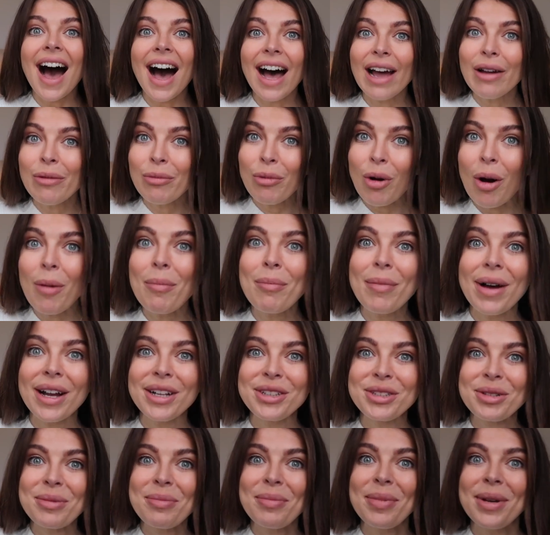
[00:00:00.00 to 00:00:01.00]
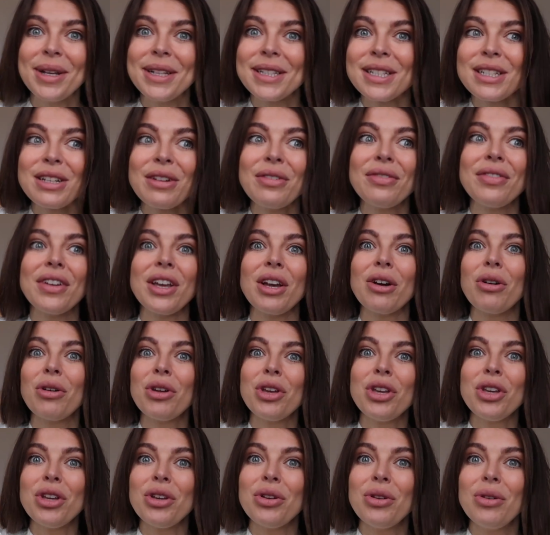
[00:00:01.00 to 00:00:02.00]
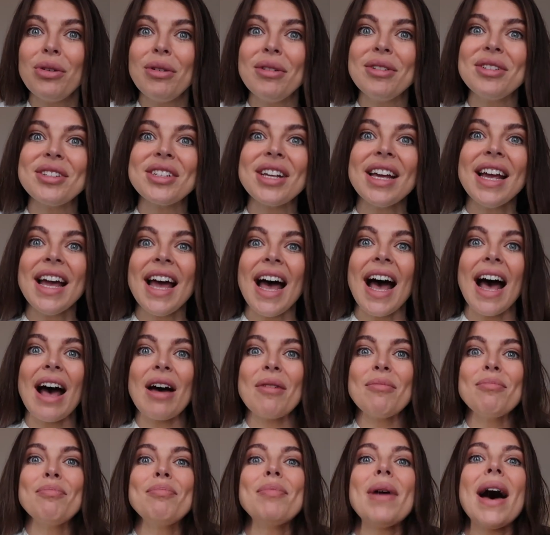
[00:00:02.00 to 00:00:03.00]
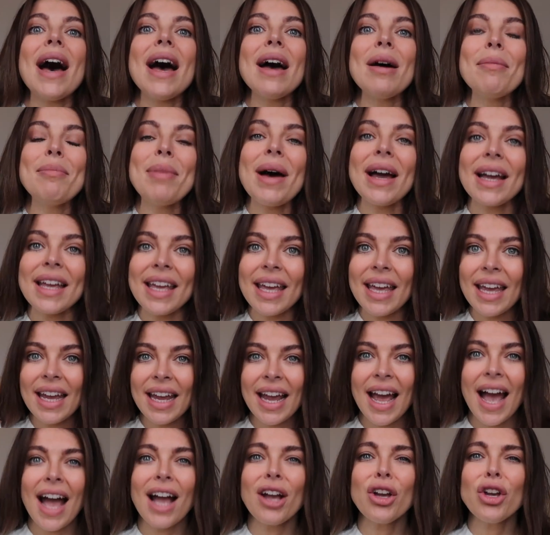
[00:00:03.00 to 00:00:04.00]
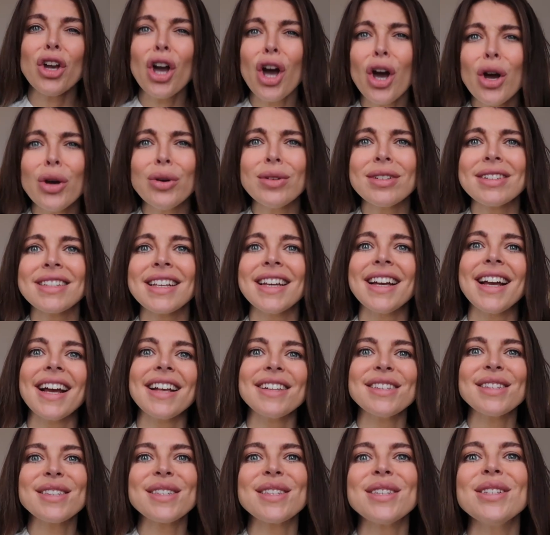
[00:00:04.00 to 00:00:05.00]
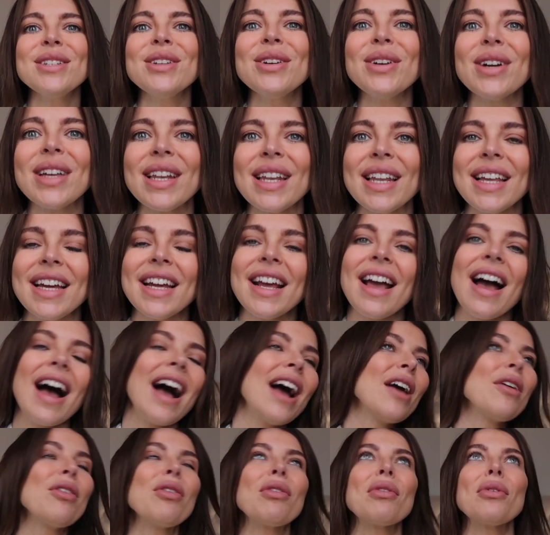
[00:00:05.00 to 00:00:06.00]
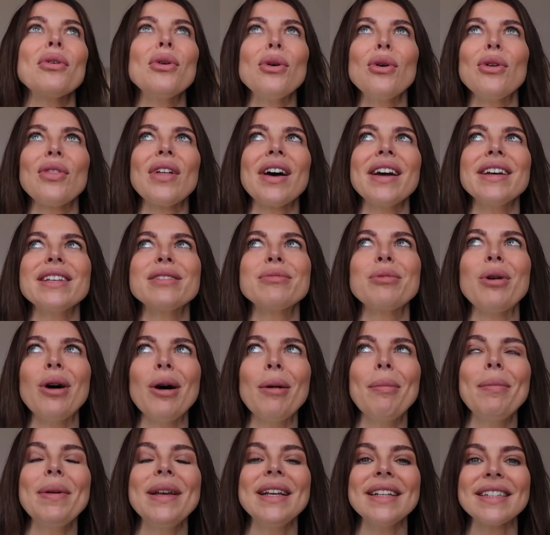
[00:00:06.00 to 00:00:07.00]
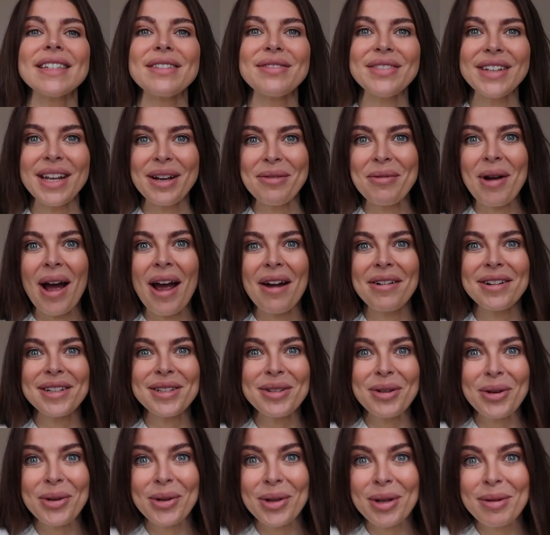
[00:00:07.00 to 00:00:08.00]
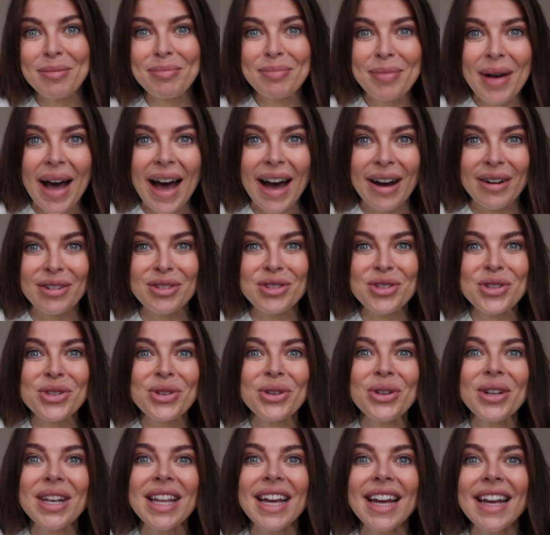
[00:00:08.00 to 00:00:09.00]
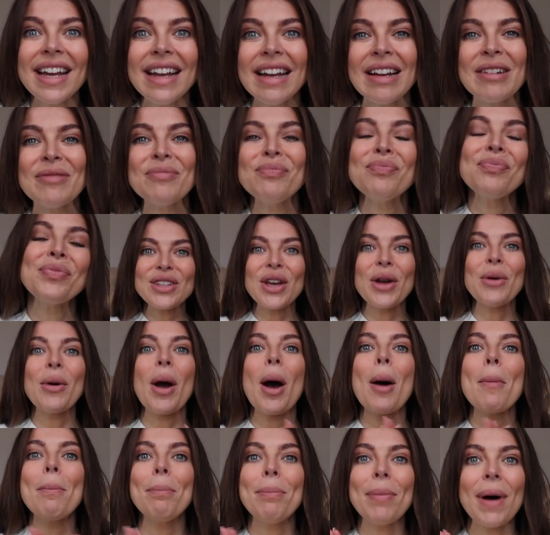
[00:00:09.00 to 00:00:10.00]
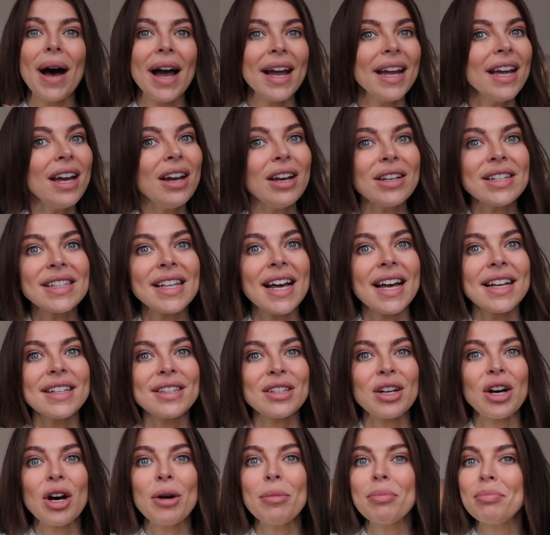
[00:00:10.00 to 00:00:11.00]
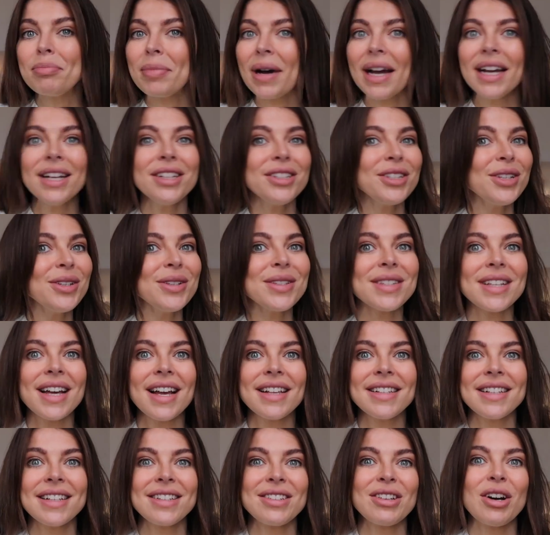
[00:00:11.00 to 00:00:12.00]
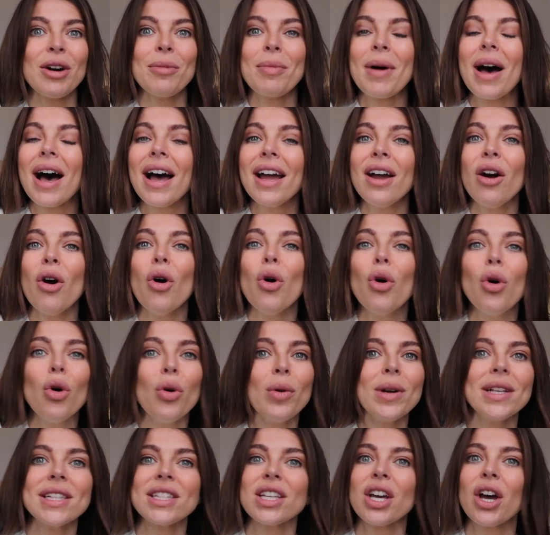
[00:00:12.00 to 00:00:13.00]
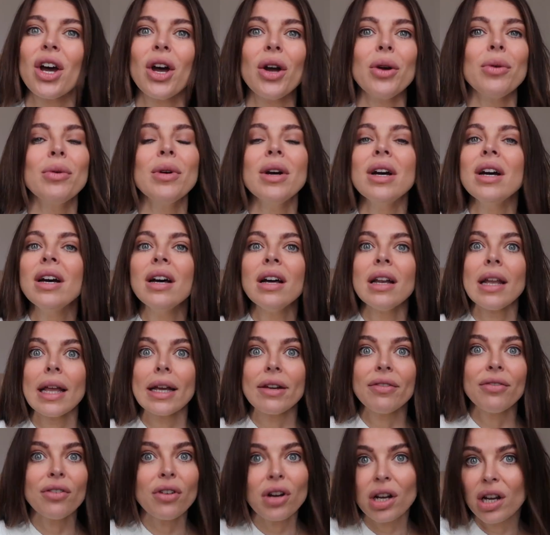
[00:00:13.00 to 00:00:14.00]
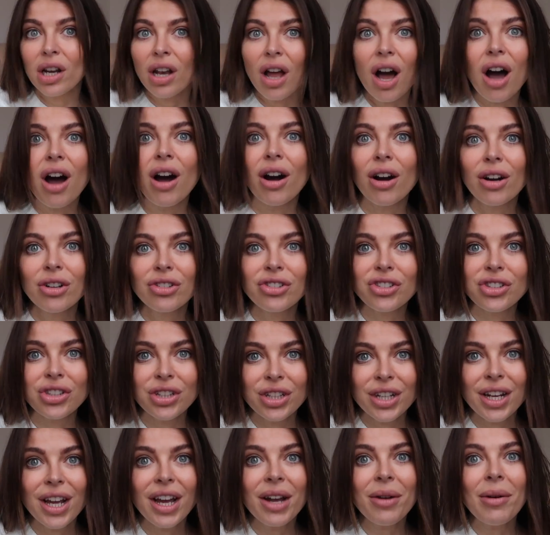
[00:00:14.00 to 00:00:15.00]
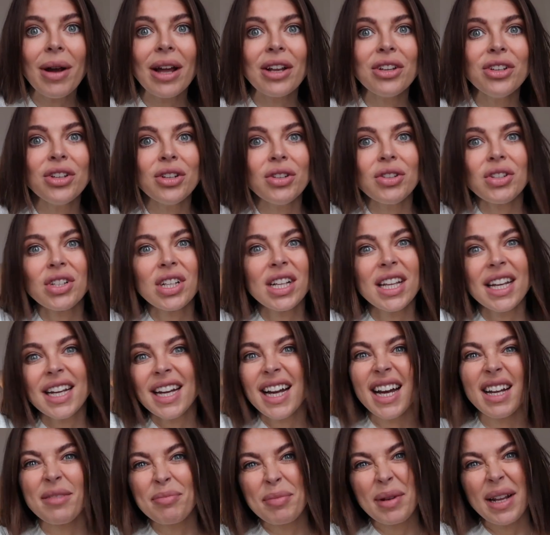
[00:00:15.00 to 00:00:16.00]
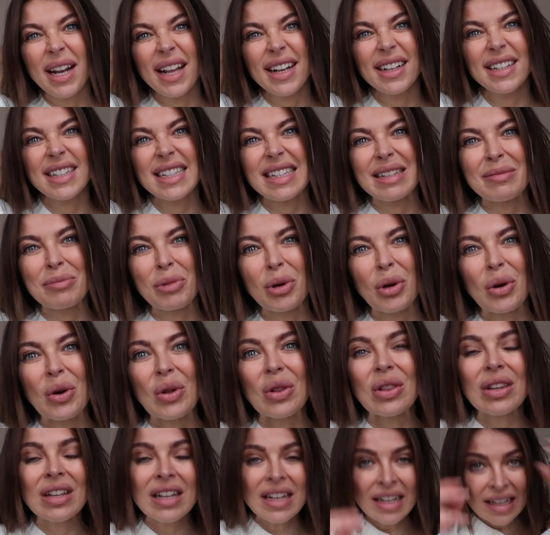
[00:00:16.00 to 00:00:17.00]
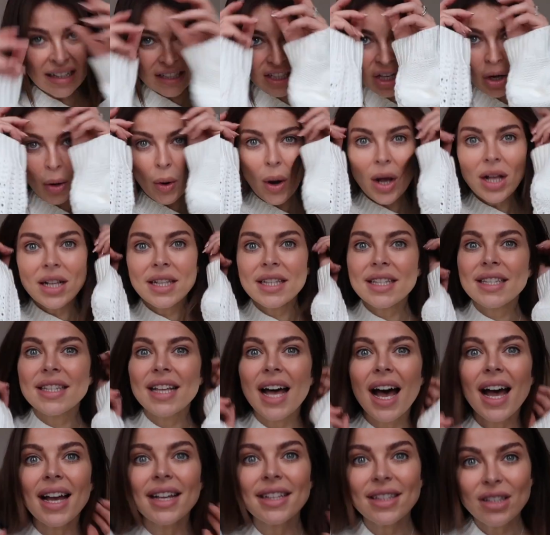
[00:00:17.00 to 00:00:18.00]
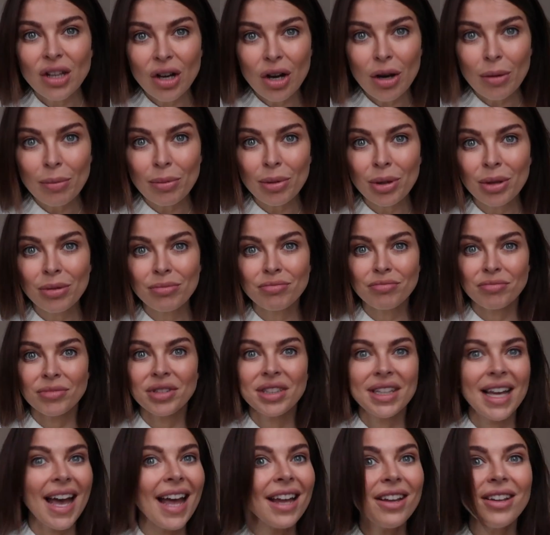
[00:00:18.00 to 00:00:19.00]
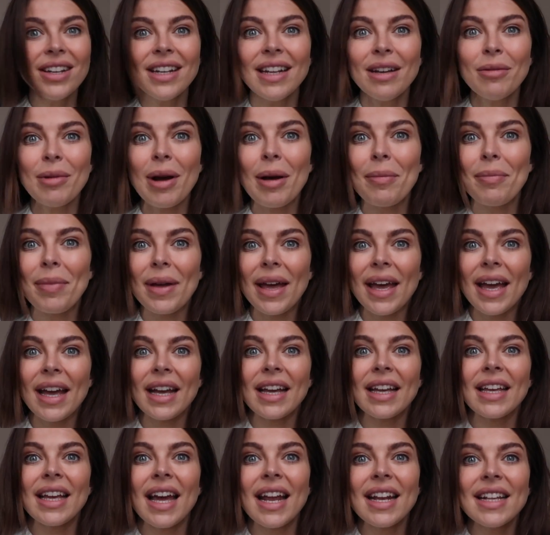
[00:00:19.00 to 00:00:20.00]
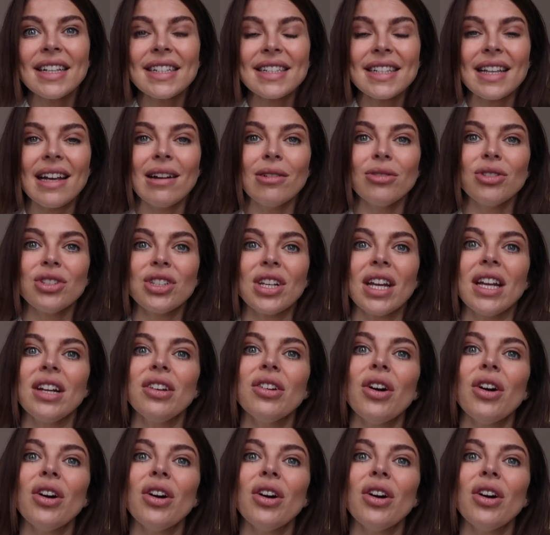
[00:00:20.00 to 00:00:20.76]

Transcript: I want my jumpers to feel huge and baggy and cozy and snuggly. I thought that is what a piece of knitwear is all about, surely? So buy it a size up, buy it two sizes up. I always go like for a large, you know? And usually I'd be like a small. So size up, get your knitwear big, get it slouchy.